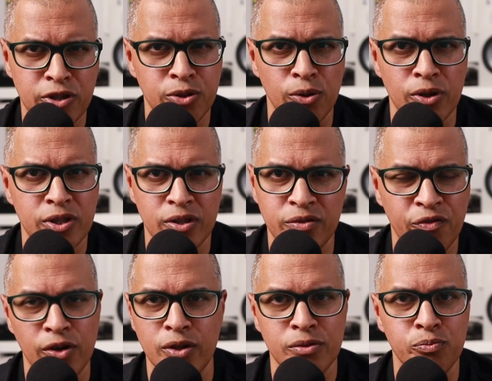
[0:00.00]
source as
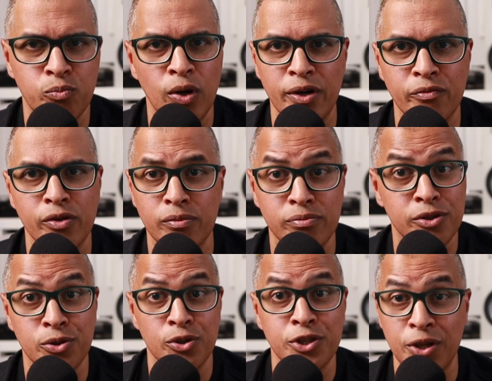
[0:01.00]
far as whatever
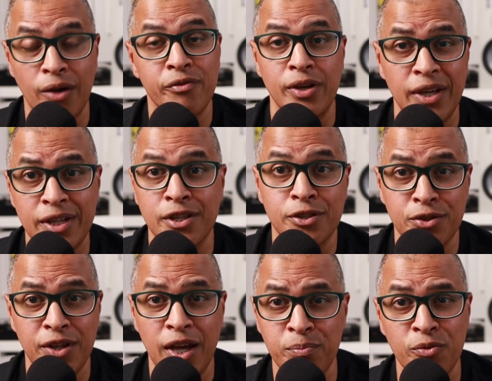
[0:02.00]
source you have connected to
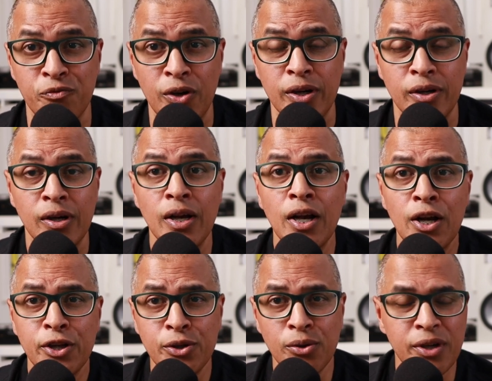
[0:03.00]
the amplifier,
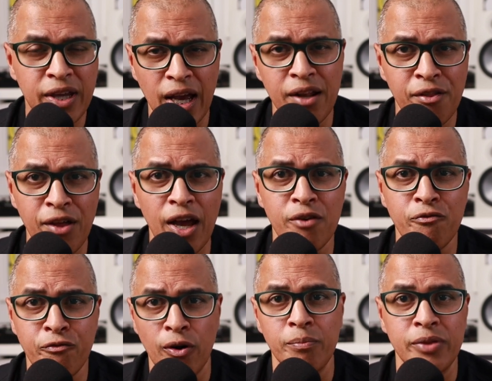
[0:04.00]
you'll get that
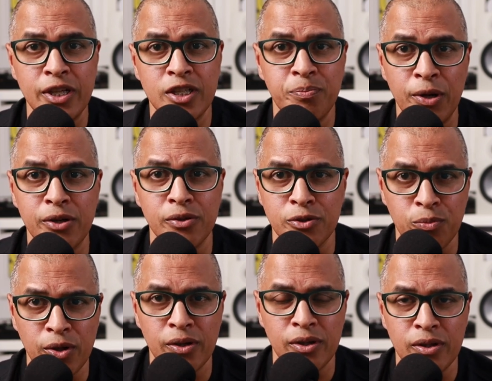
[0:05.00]
from these speakers
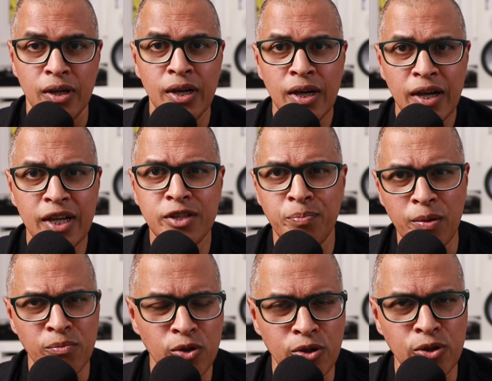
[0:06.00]
where it's a
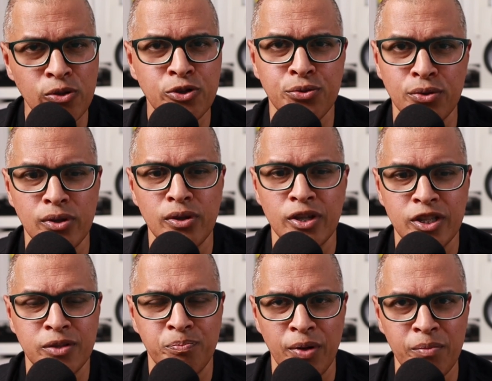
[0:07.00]
bit more neutral,
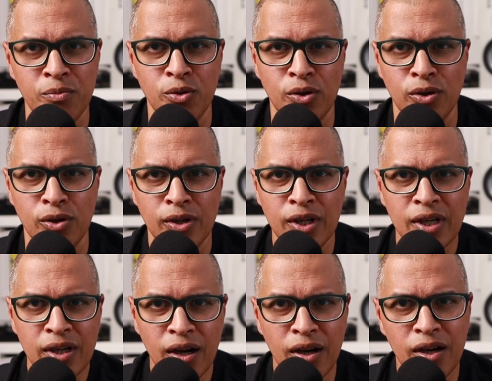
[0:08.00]
it's a bit more
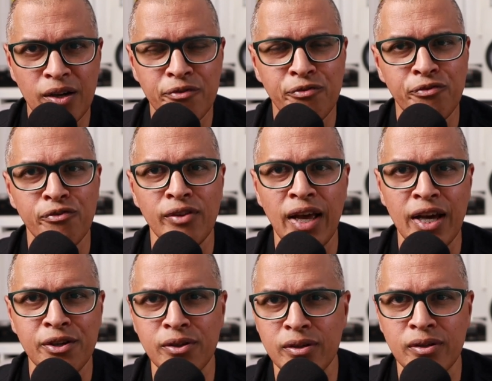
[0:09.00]
uh,
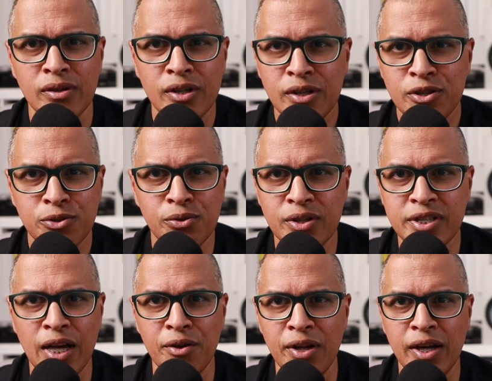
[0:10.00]
flatter sort of
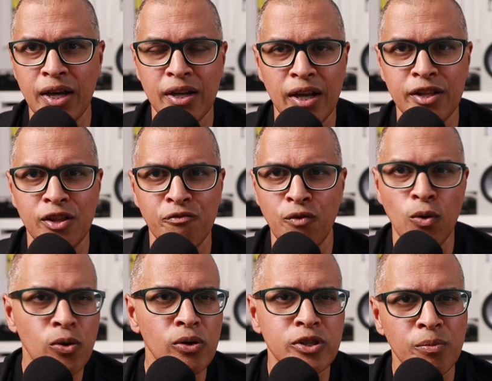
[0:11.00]
sounding, and like the
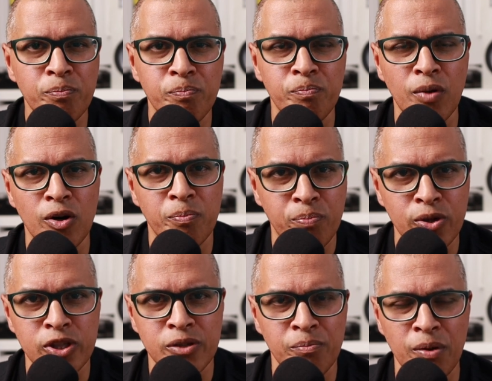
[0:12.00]
vocals are, are
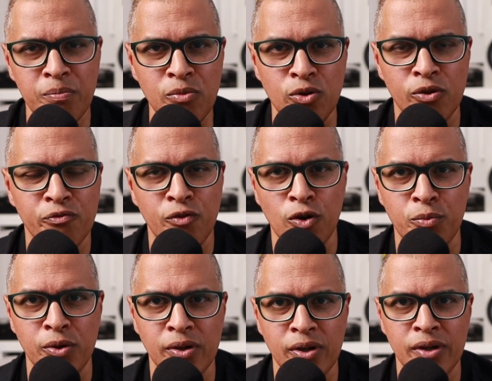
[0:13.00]
pushed a bit more
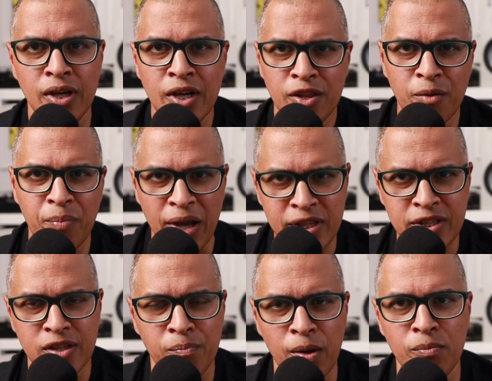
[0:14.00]
forward, the bass
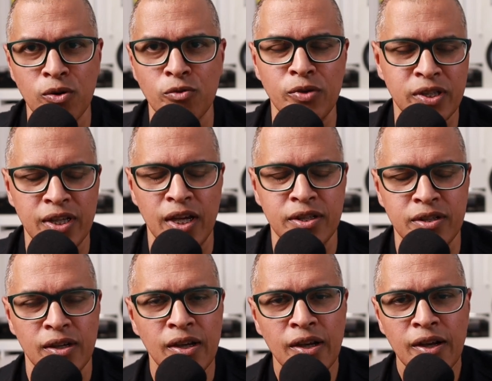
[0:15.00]
is a bit more
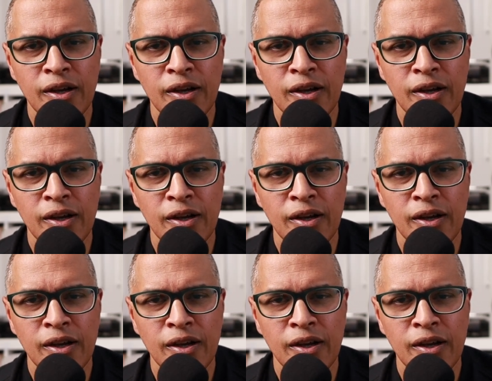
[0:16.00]
recessed.